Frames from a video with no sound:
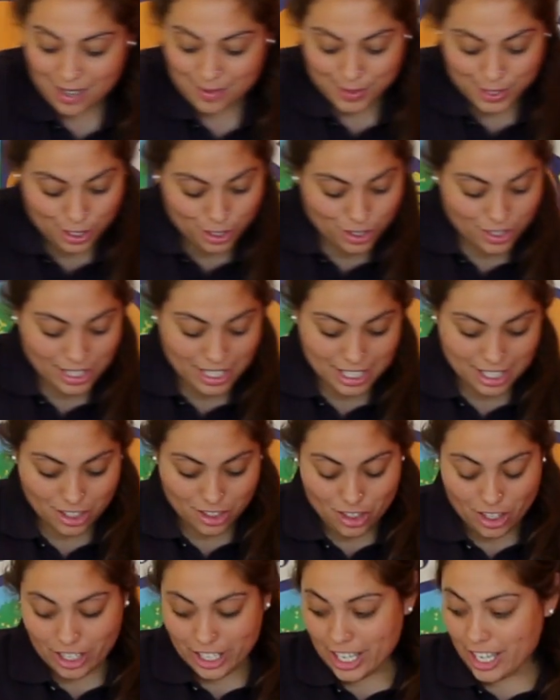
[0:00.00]
So to get
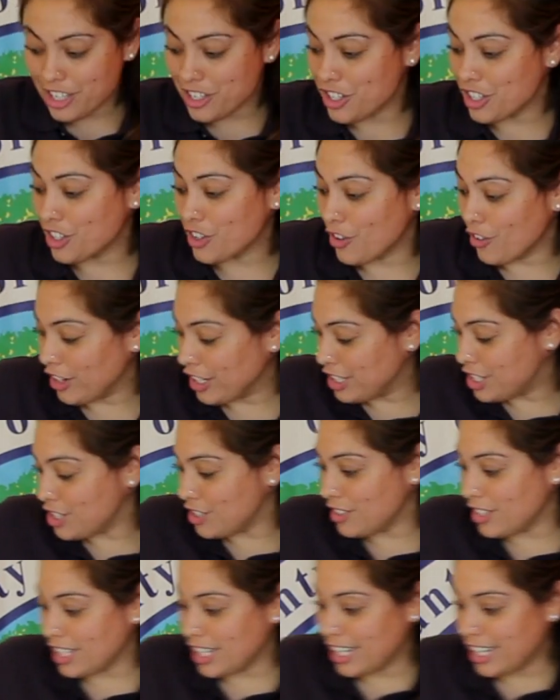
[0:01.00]
started, you're going
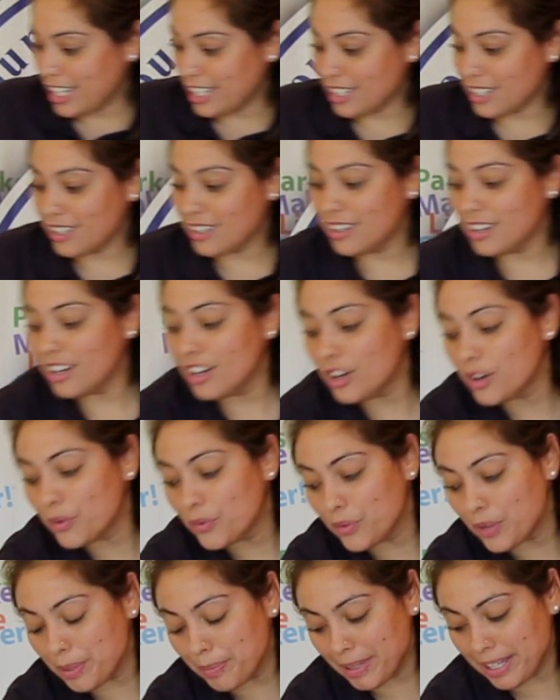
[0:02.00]
to need
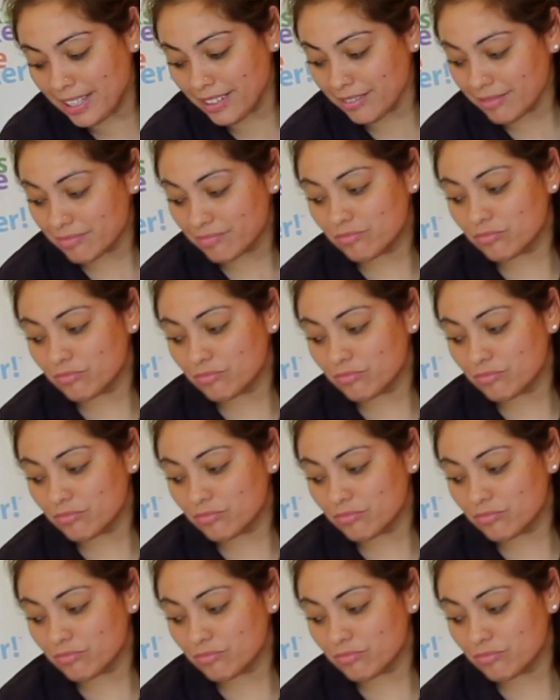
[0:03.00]
ribbon,